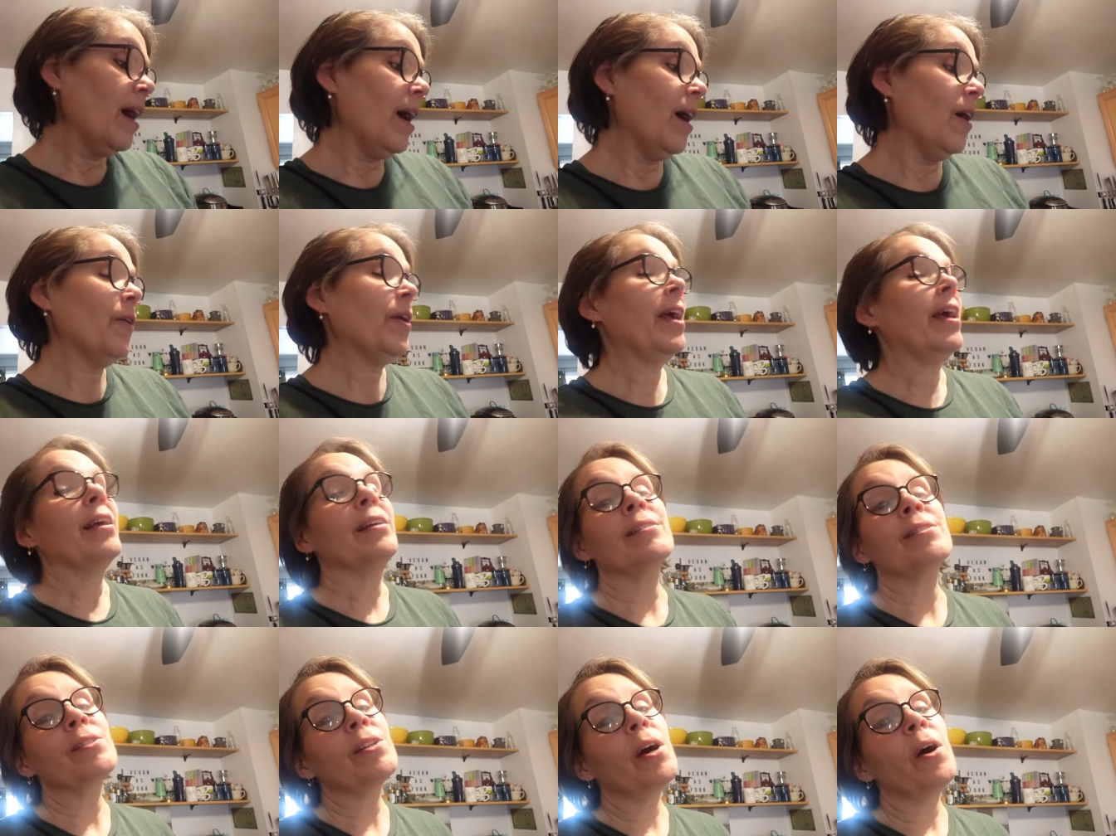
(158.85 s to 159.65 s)
Okay,
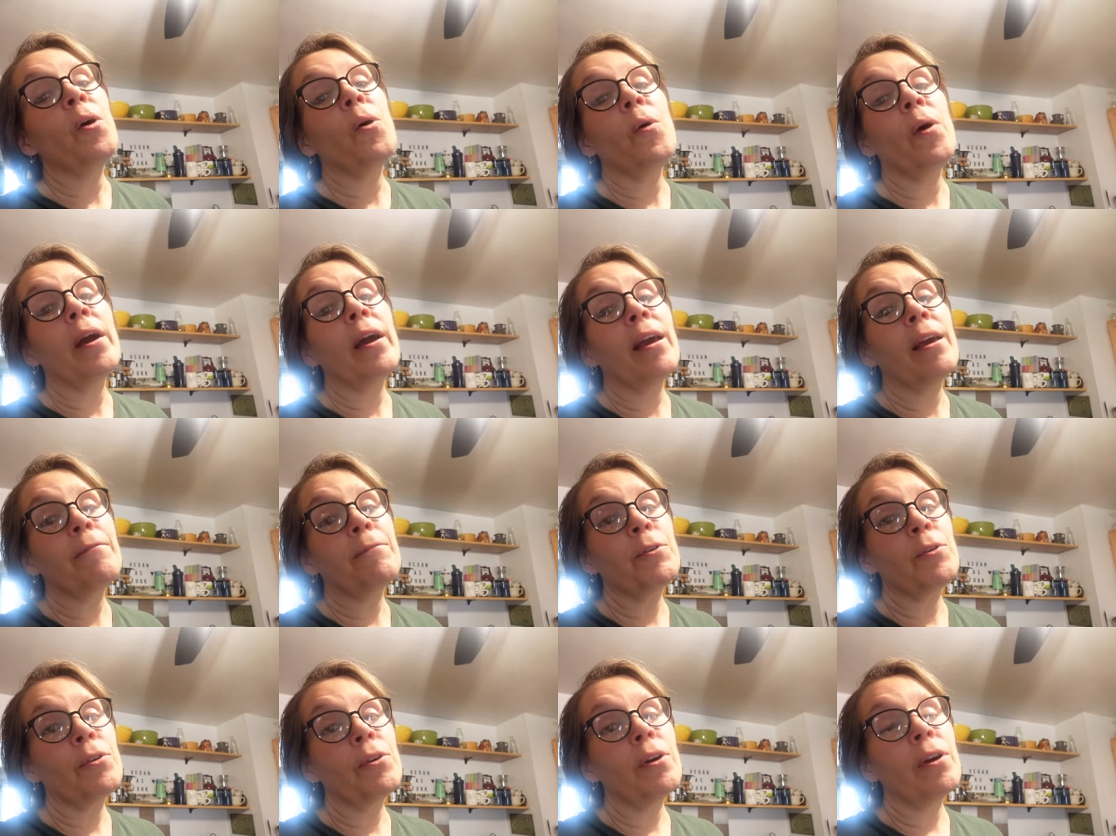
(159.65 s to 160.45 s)
so if
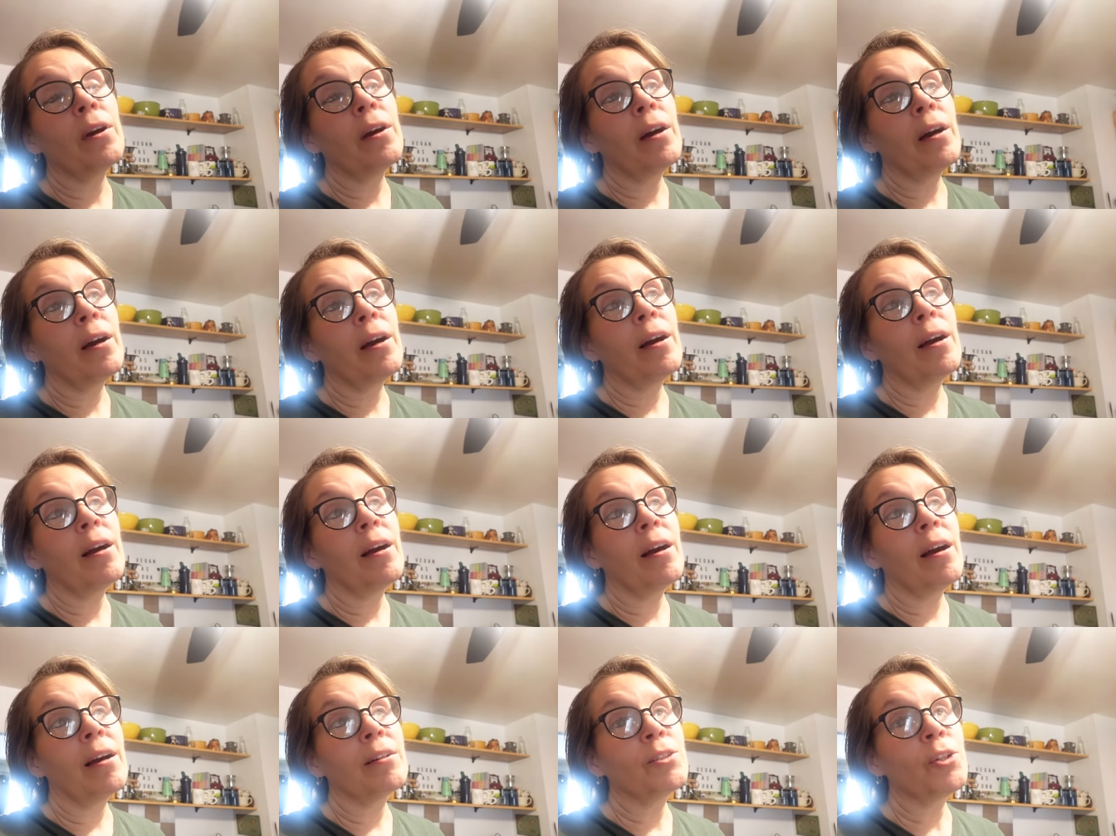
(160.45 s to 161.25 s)
you're
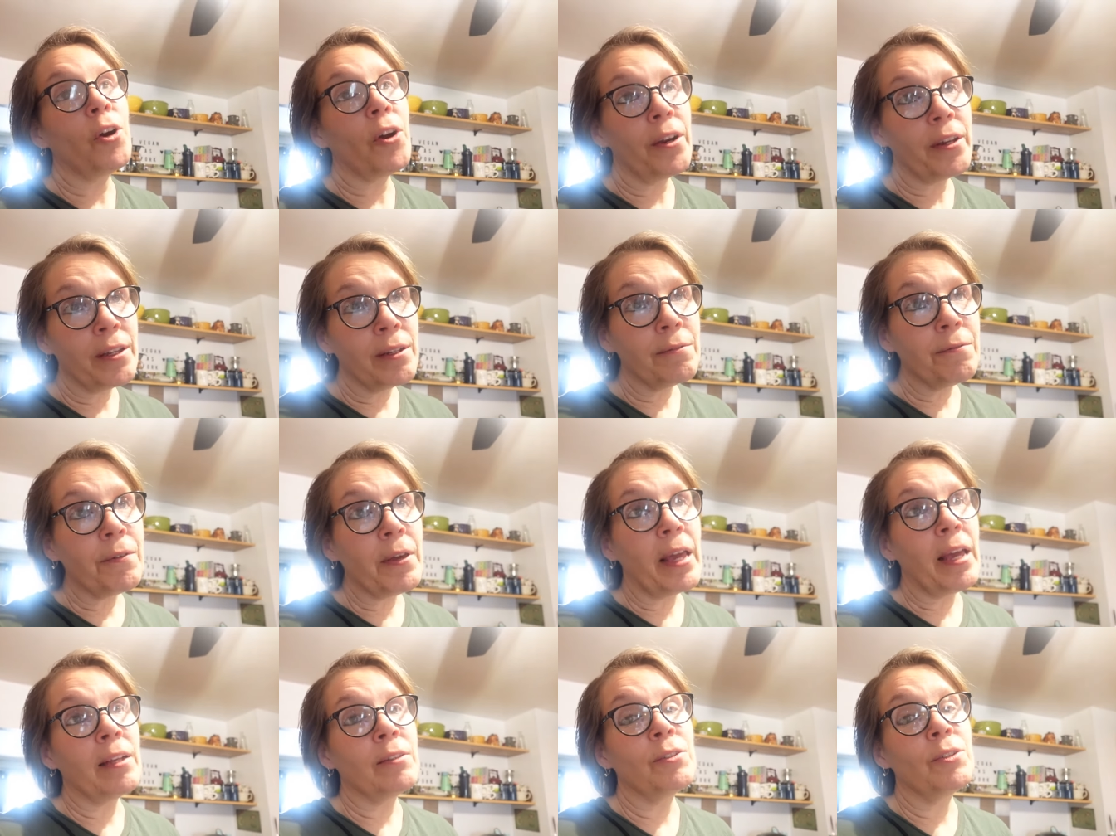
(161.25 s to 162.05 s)
a Target
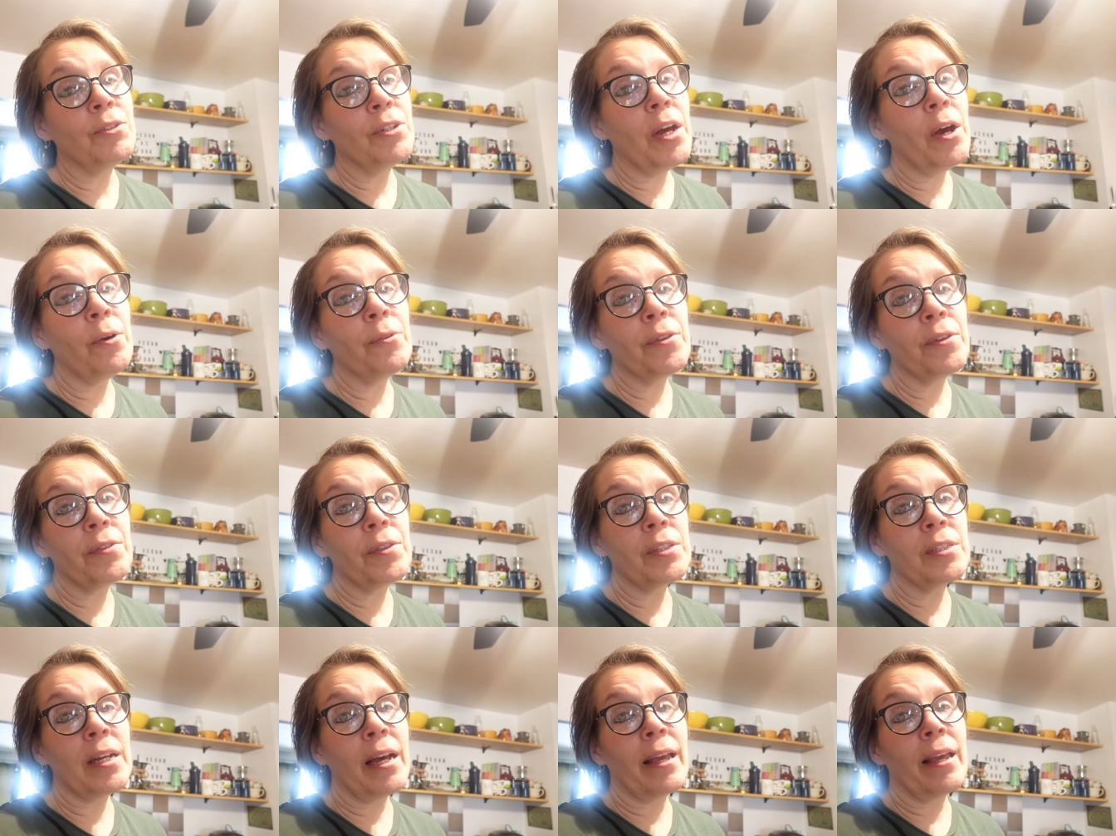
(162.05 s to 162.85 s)
fan, you know that the
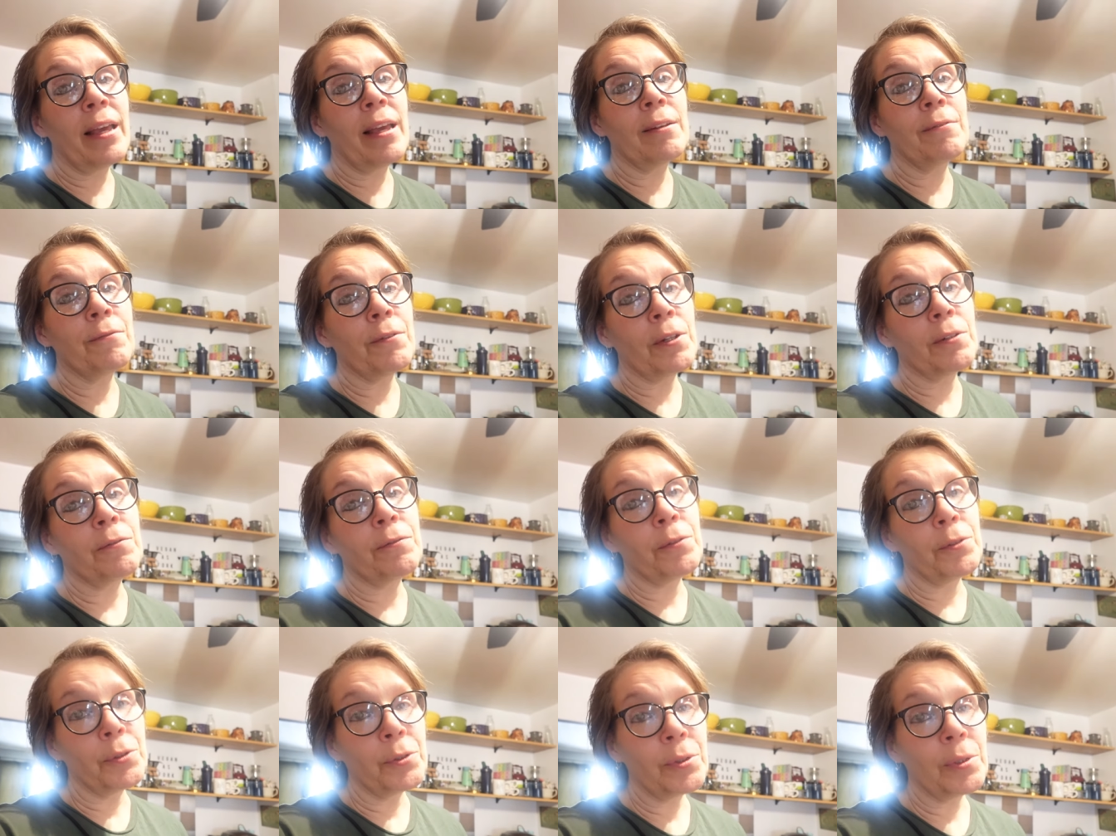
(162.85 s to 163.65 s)
Diane Von
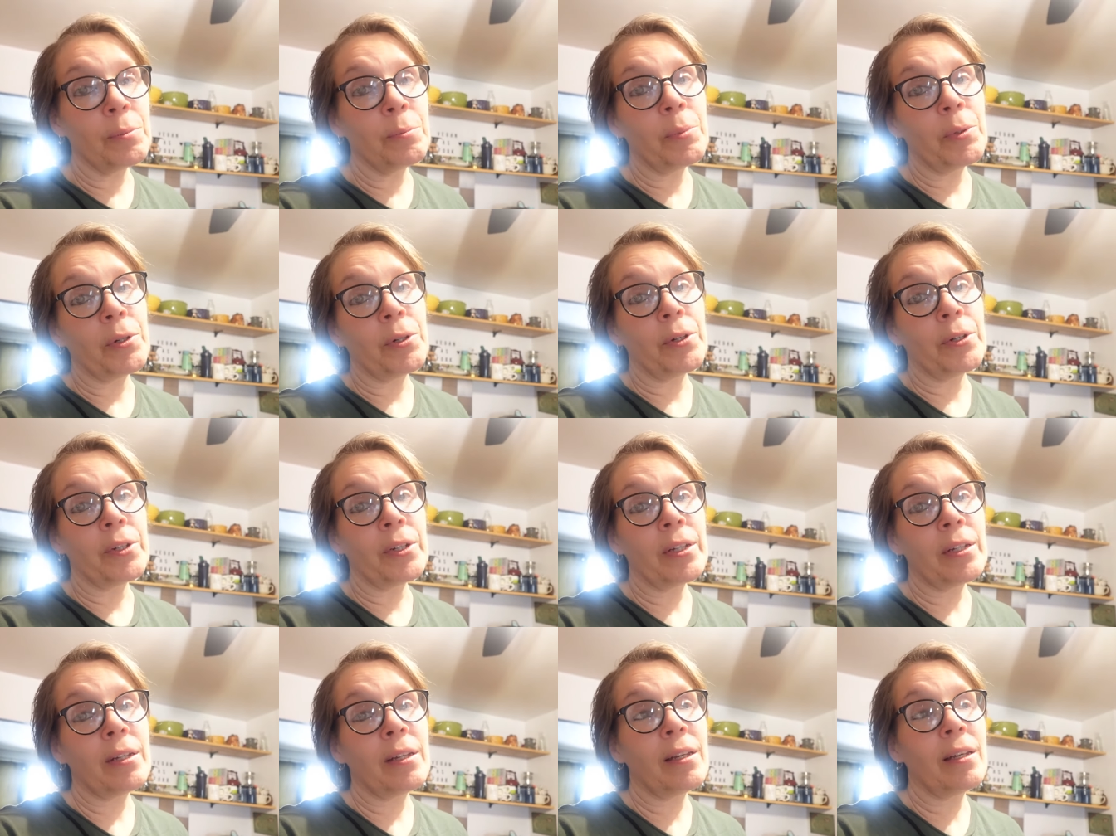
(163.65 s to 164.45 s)

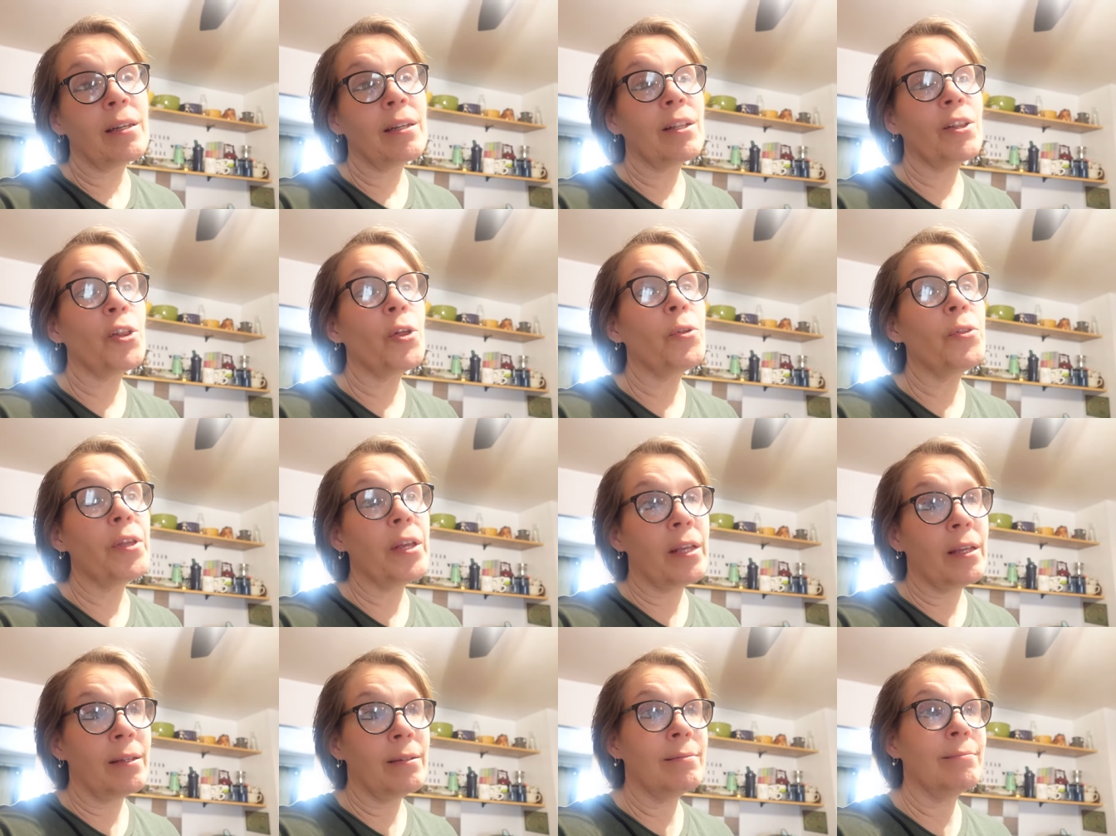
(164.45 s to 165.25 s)
Furstenberg
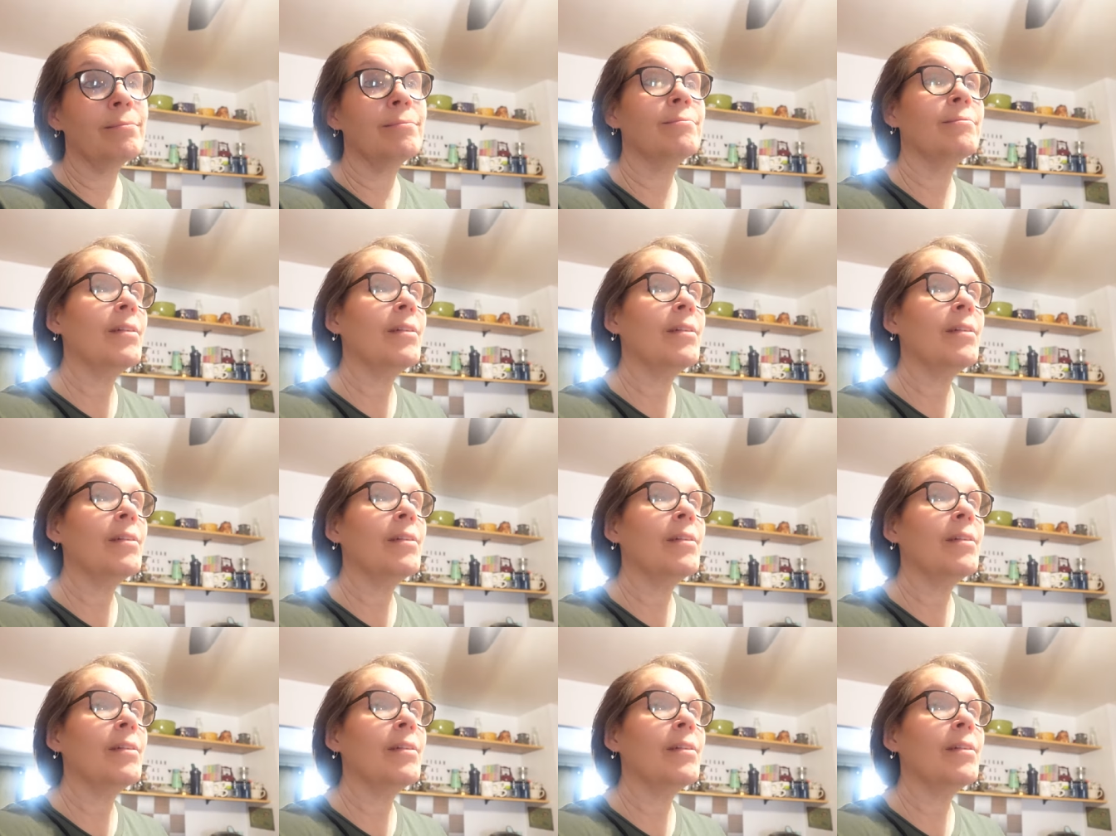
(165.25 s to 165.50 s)
clothing,